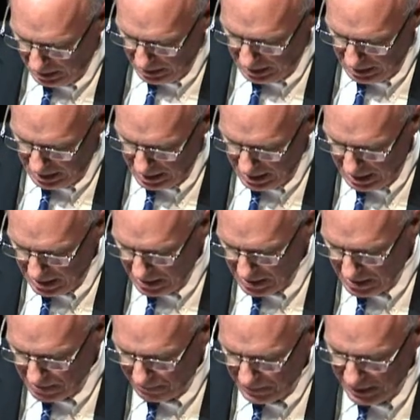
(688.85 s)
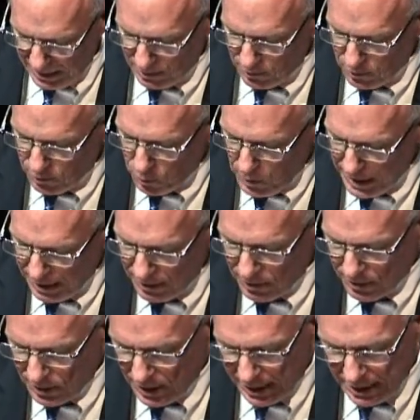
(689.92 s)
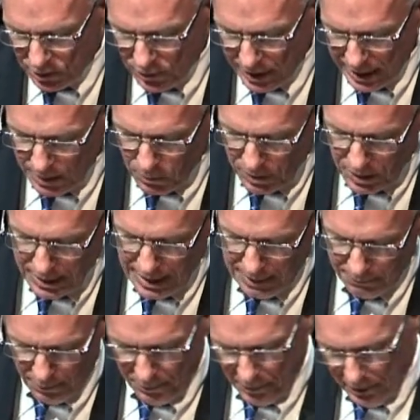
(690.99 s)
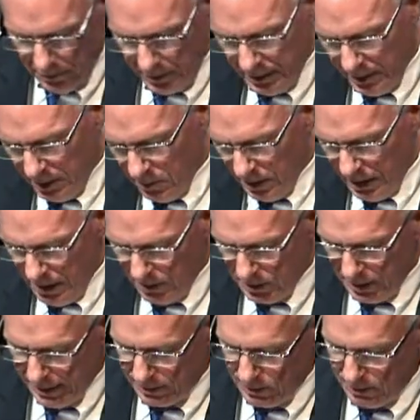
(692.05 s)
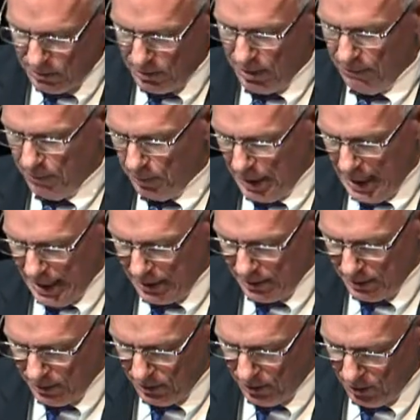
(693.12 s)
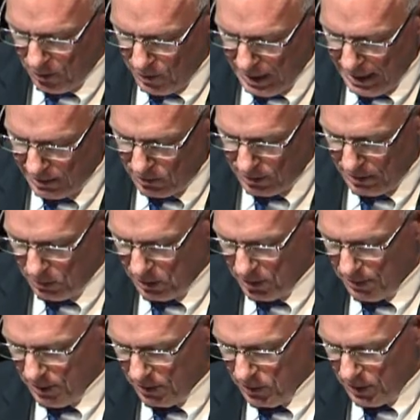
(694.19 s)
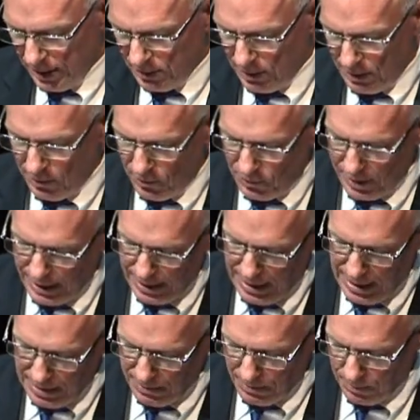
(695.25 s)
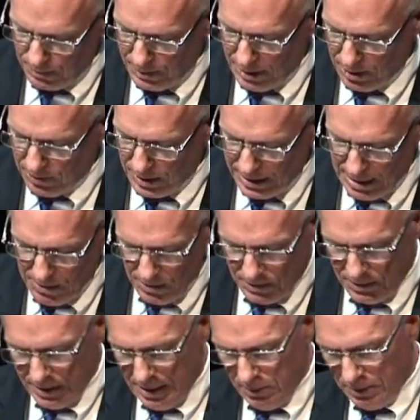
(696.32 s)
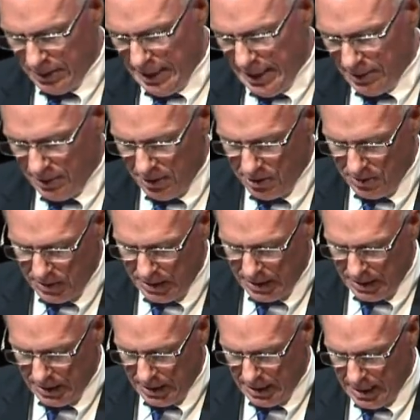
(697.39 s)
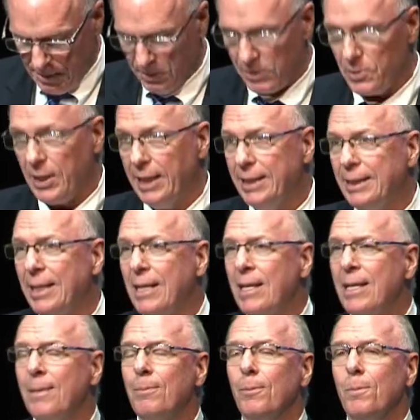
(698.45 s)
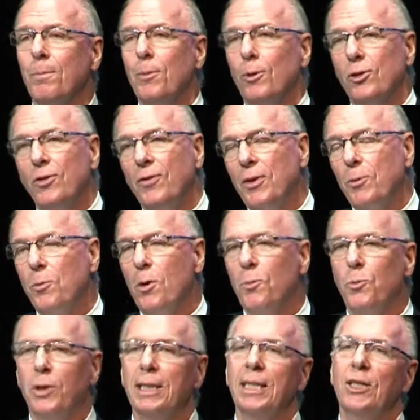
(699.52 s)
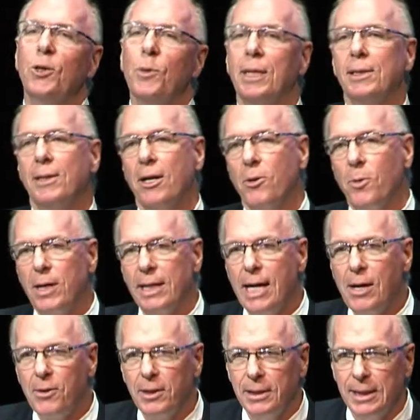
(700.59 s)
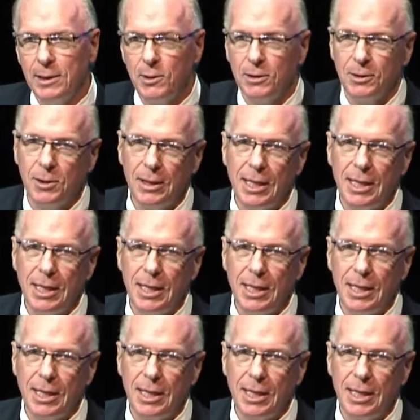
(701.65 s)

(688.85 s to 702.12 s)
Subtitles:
In 2013, trade was a net 53 terawatt hours electricity from Canada to the US. That was about 63 terawatt hours out, 10 terawatt hours in. Most of you won't really know what a terawatt hour is.